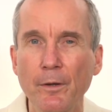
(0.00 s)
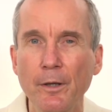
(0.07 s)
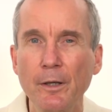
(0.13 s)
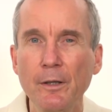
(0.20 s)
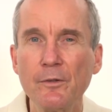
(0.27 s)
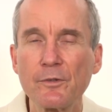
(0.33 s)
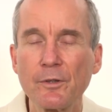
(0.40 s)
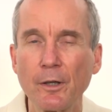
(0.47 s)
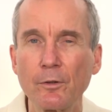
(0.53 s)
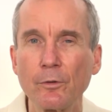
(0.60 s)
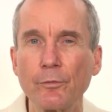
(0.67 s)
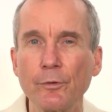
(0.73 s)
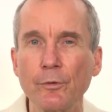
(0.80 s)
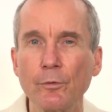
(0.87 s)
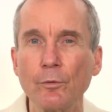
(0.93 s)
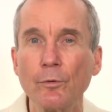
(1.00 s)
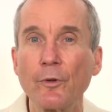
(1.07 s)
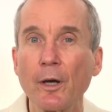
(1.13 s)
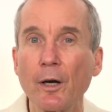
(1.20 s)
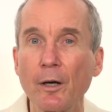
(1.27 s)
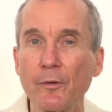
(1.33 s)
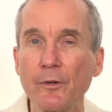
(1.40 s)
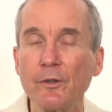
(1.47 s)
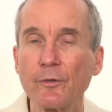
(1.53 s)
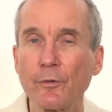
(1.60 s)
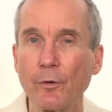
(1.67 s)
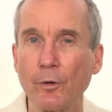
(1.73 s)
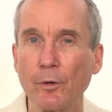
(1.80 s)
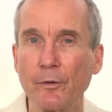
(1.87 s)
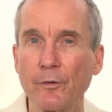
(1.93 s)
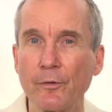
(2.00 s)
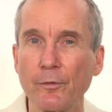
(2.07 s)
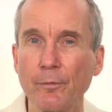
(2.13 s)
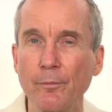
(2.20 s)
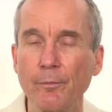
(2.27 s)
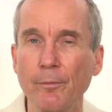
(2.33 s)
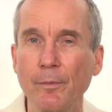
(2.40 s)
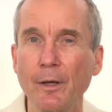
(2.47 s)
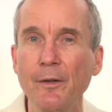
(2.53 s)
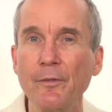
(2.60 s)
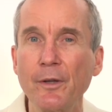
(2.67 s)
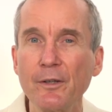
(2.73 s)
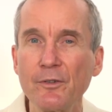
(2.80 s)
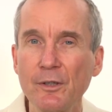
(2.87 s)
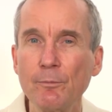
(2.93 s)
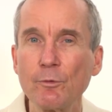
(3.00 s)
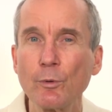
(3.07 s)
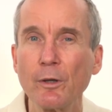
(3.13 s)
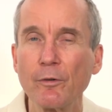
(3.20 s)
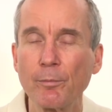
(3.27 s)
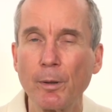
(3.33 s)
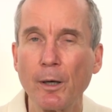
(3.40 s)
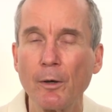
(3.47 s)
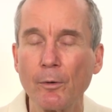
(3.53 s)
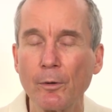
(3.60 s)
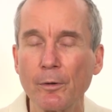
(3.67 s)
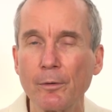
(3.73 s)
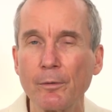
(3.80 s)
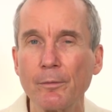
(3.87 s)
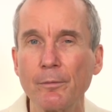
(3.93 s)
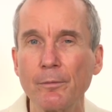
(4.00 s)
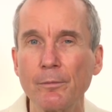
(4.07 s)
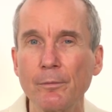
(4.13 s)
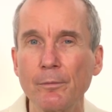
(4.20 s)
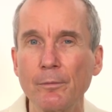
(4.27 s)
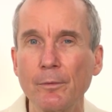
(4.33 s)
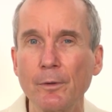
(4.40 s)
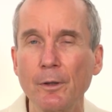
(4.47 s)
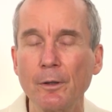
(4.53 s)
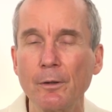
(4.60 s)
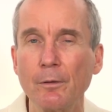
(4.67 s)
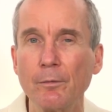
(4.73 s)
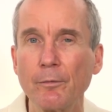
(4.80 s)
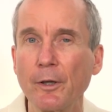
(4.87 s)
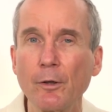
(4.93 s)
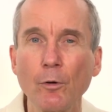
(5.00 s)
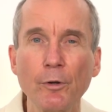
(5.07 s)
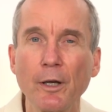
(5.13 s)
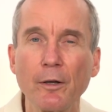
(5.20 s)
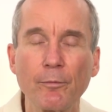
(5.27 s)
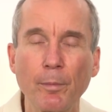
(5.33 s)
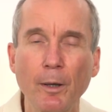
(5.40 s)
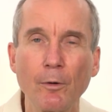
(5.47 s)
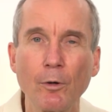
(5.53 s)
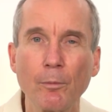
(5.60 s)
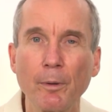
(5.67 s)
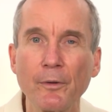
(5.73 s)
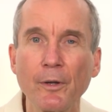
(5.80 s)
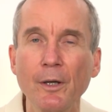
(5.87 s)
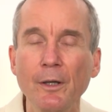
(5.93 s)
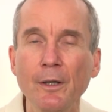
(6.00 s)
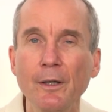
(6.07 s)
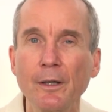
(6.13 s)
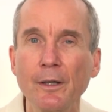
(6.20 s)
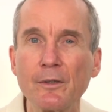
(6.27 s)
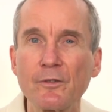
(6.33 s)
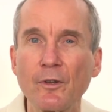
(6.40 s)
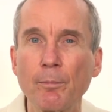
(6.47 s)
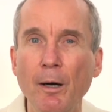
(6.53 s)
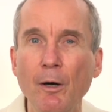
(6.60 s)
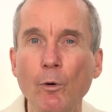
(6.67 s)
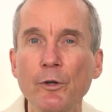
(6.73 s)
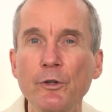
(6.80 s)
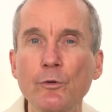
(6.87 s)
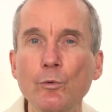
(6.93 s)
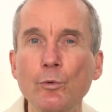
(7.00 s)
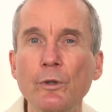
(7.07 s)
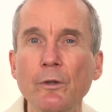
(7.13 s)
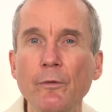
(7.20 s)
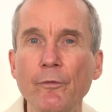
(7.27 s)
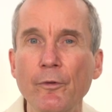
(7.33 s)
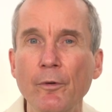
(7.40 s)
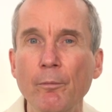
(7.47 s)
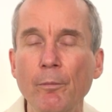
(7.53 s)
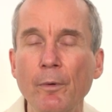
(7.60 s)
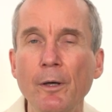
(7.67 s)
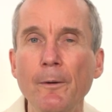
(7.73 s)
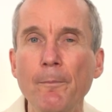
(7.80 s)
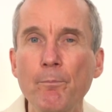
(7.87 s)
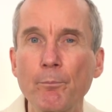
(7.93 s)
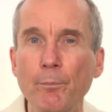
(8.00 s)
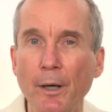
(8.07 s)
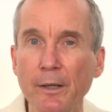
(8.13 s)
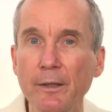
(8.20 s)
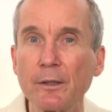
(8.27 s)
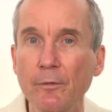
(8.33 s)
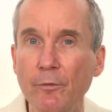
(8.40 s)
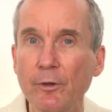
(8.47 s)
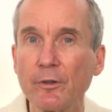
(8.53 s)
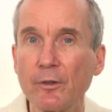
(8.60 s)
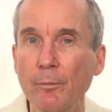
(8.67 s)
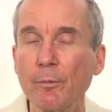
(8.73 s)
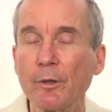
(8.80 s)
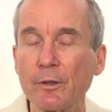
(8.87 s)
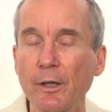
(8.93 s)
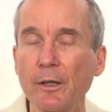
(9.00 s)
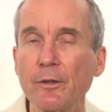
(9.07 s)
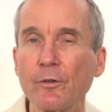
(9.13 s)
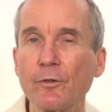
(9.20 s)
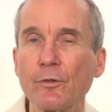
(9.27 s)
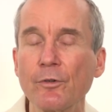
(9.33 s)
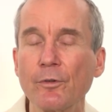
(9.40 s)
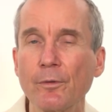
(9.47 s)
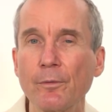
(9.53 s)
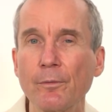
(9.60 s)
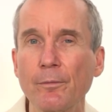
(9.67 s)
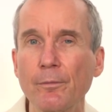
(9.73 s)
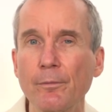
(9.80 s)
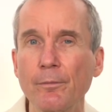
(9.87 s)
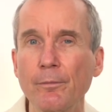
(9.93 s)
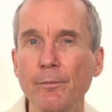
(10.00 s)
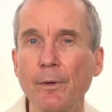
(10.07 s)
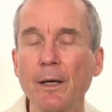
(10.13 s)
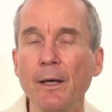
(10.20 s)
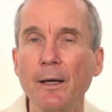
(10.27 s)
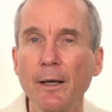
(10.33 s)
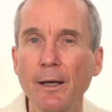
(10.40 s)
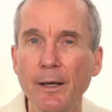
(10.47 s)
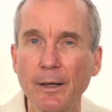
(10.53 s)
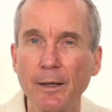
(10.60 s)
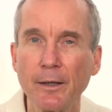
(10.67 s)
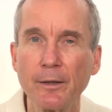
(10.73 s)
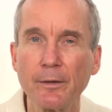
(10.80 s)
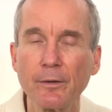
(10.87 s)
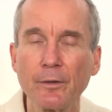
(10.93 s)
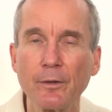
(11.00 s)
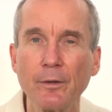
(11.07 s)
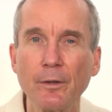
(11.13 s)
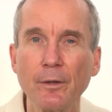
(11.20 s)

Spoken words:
Inside of you, there are these thoughts, and they seem to have power. They don't have power, but it's the power you give them by giving them attention. And